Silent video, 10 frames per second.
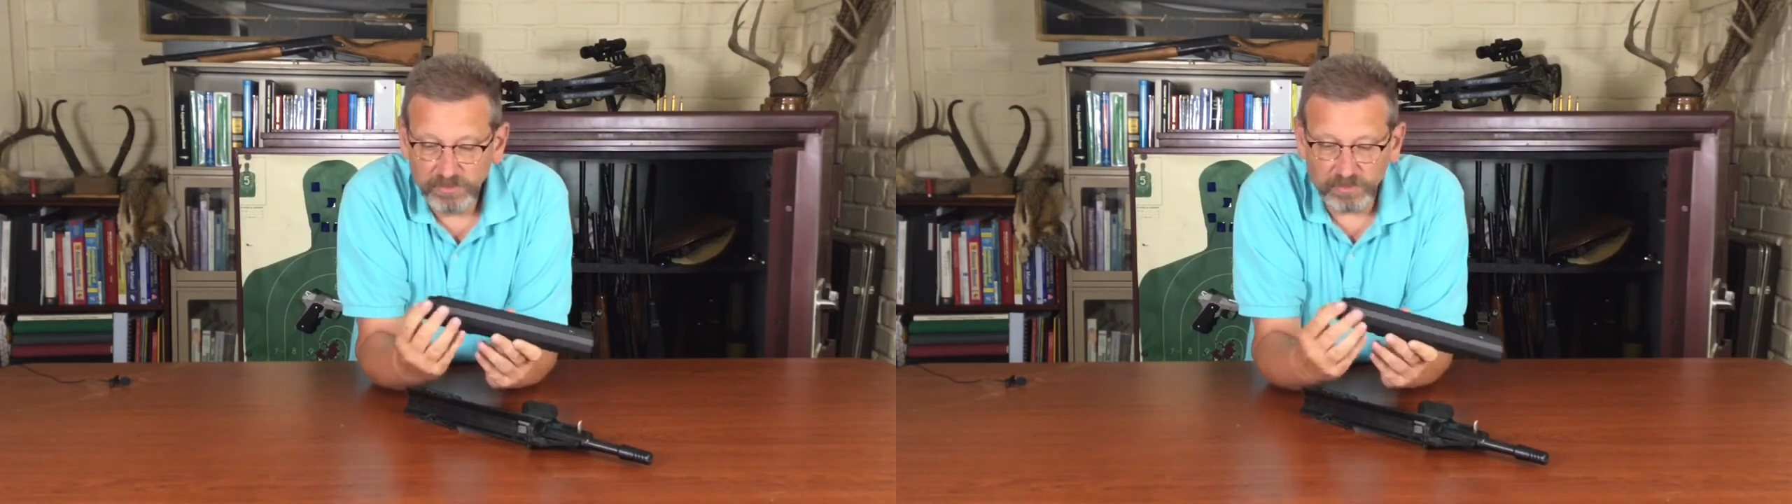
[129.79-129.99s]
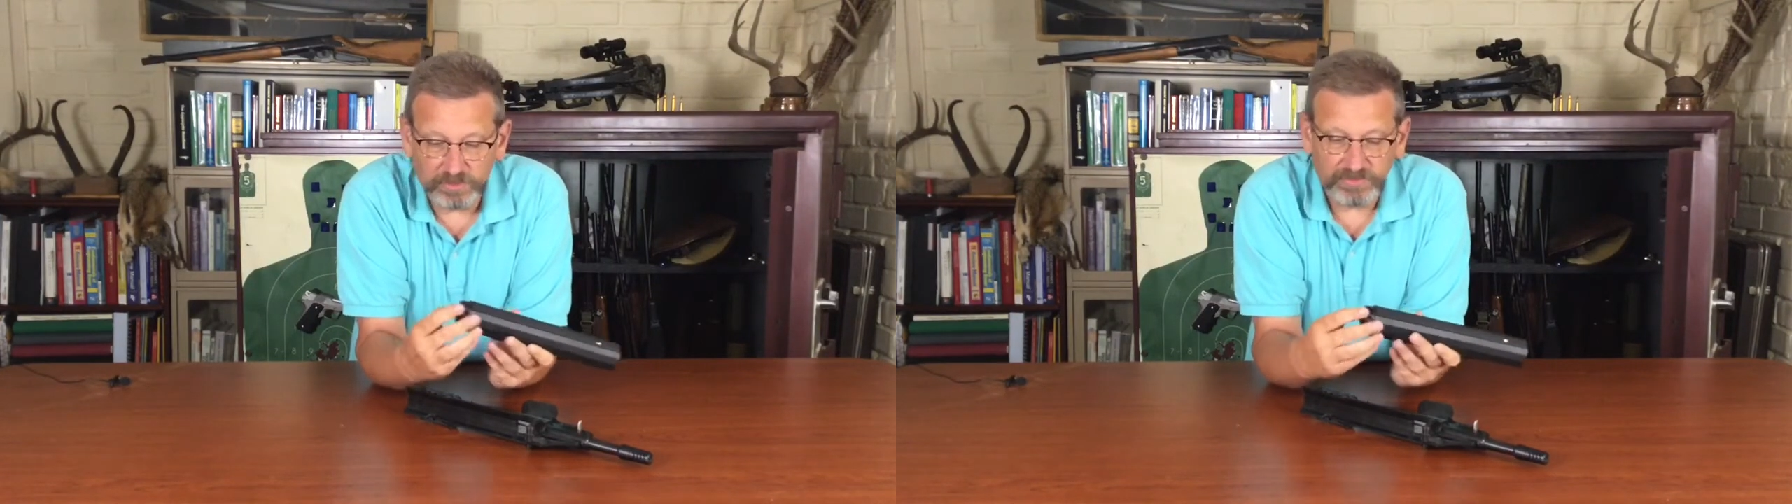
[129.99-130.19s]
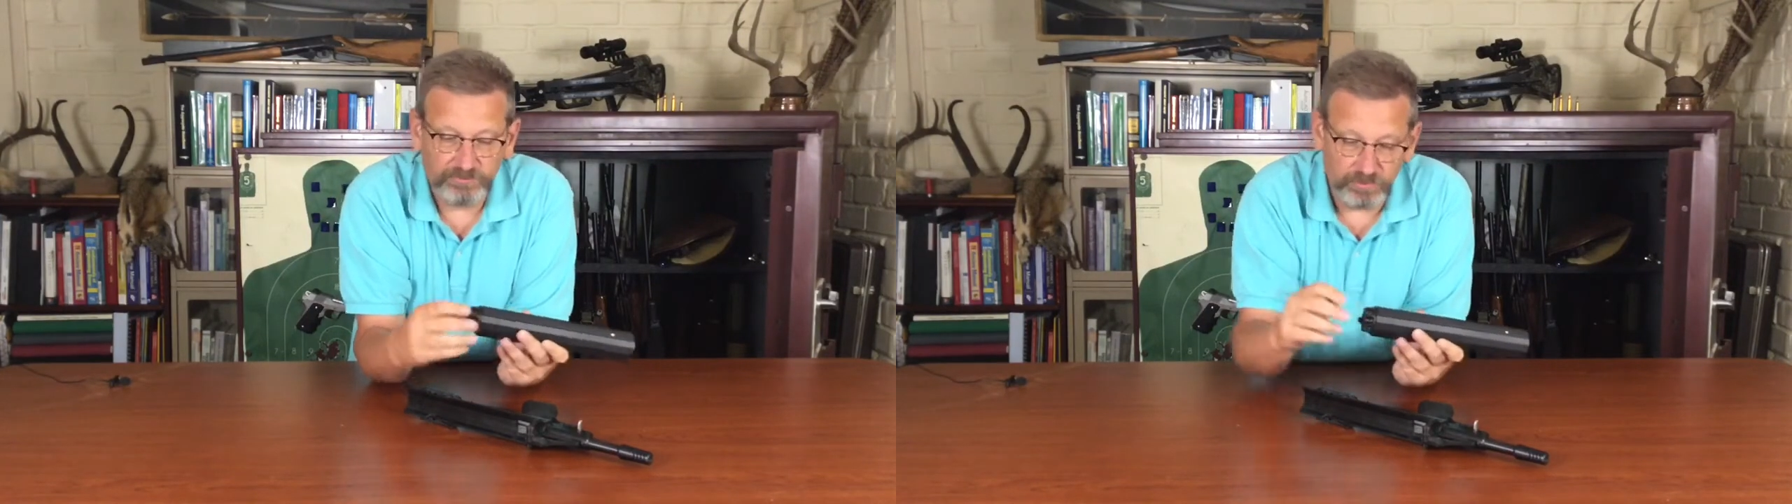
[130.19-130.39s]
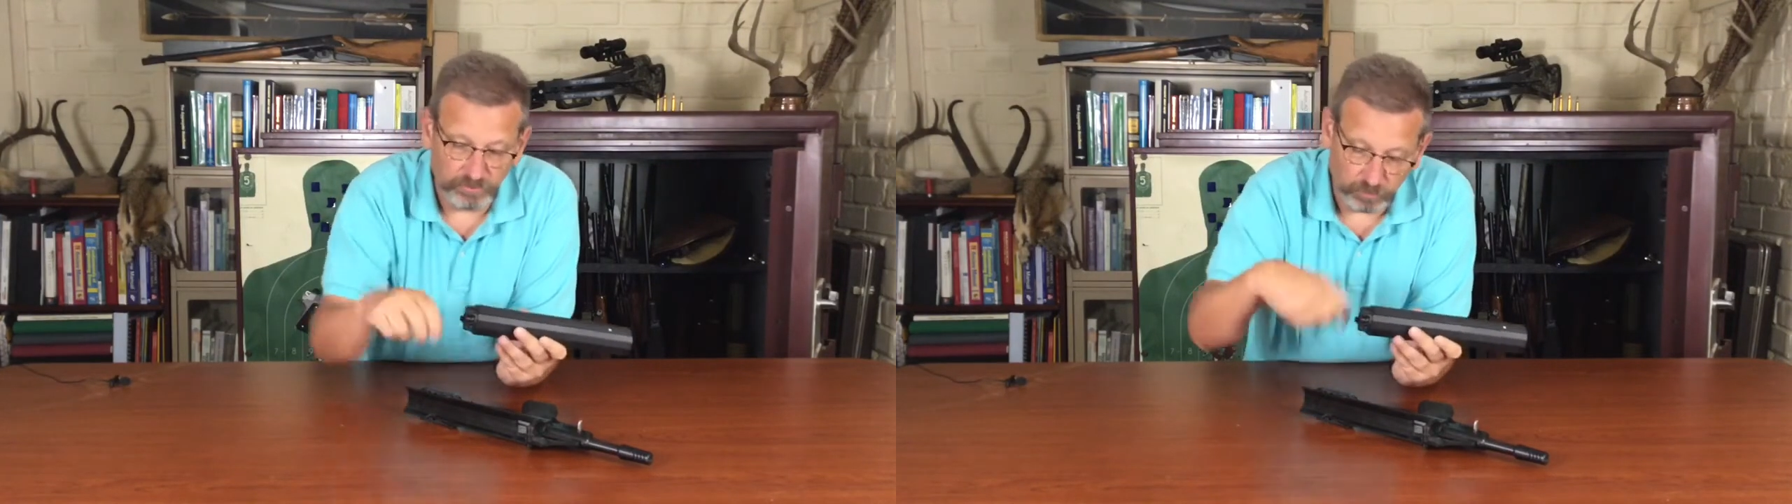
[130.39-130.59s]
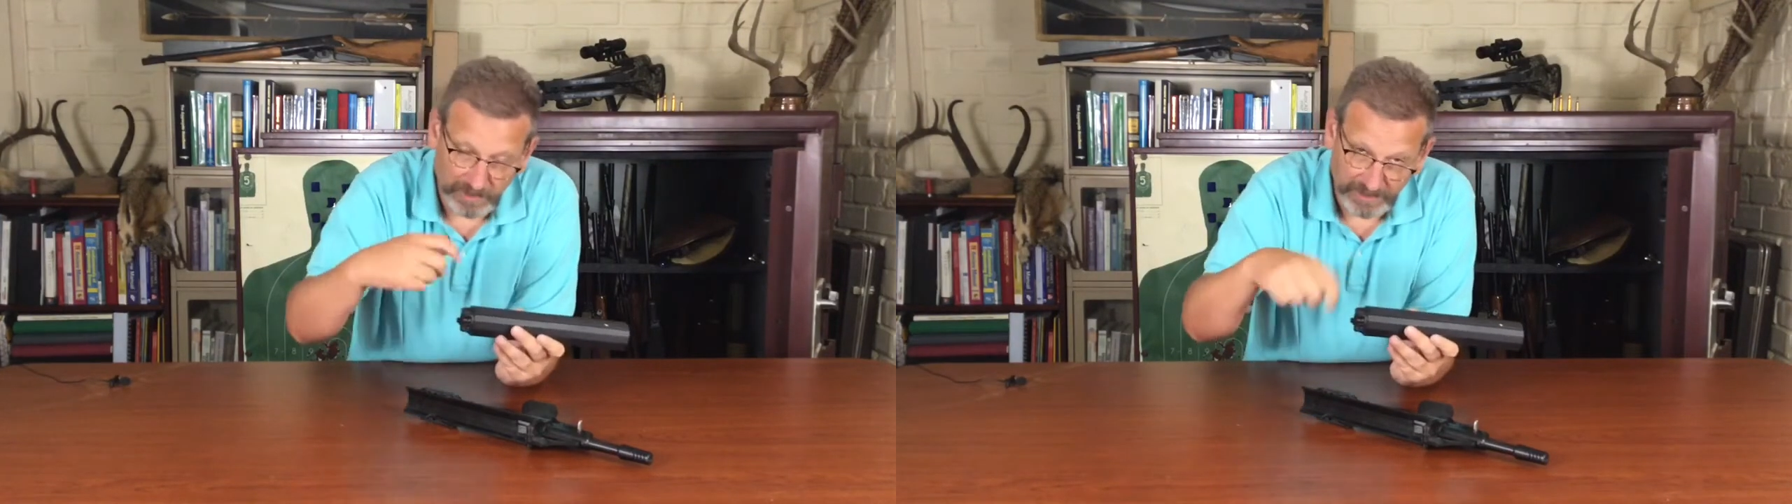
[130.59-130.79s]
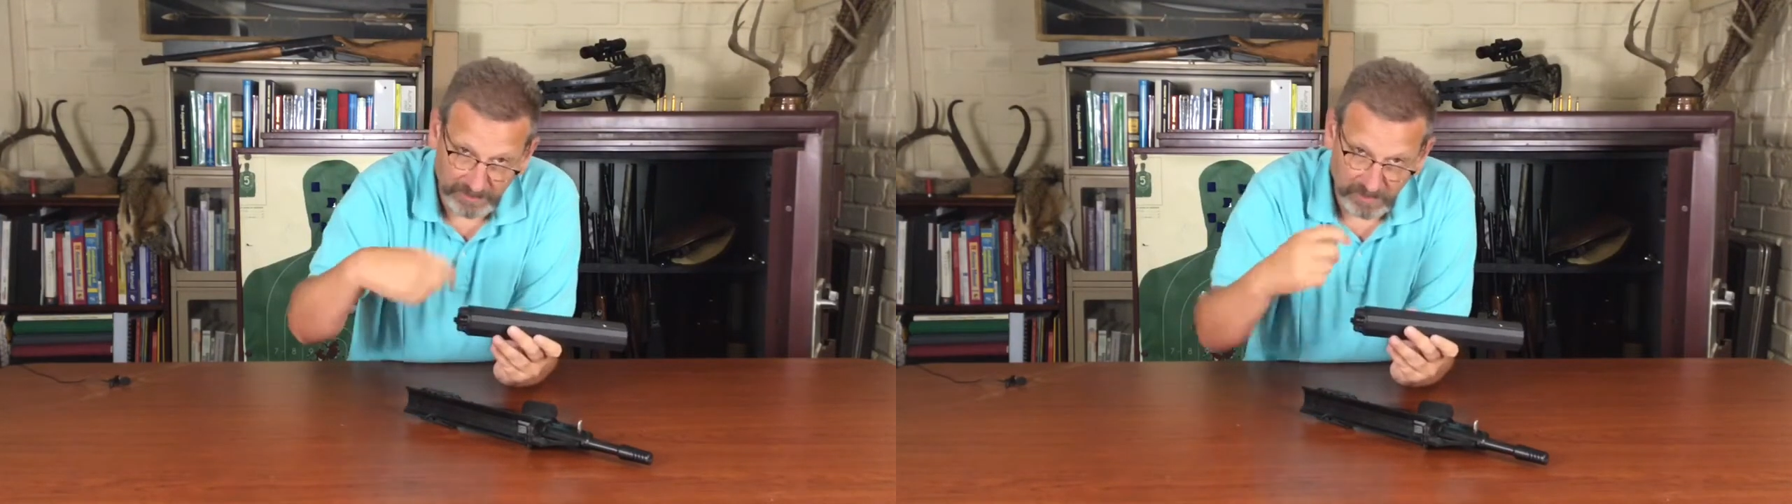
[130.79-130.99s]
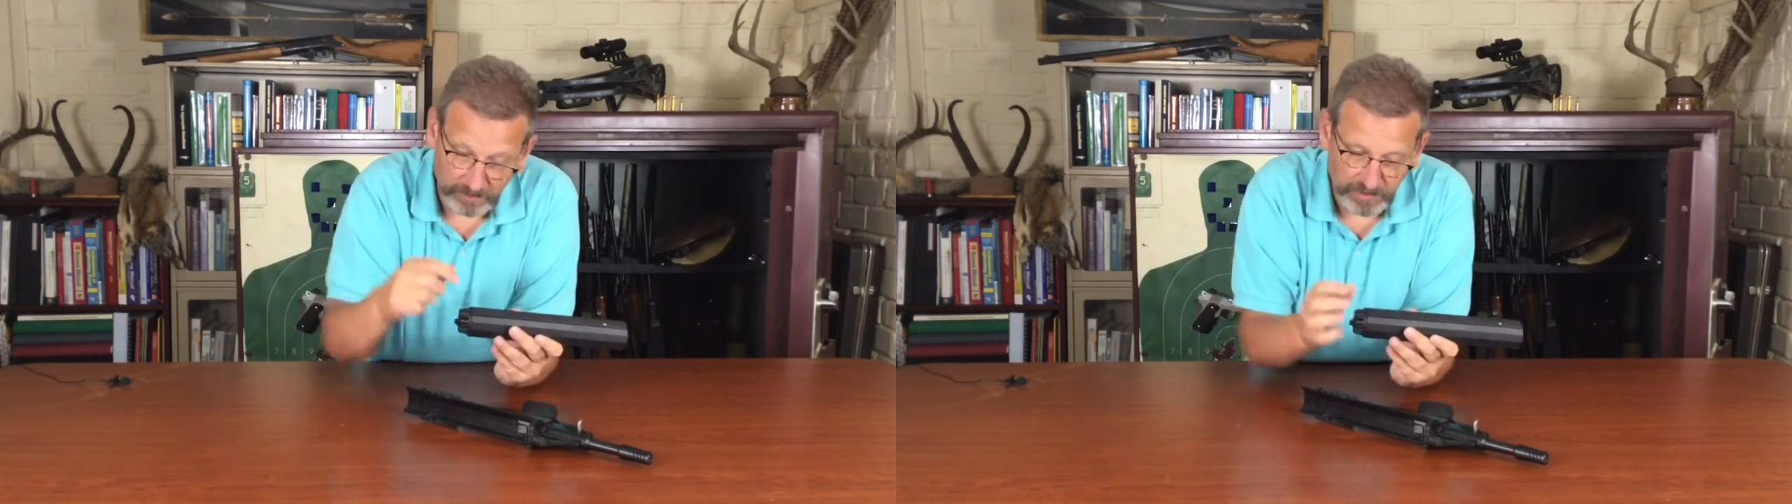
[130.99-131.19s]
All you have to do is wind it up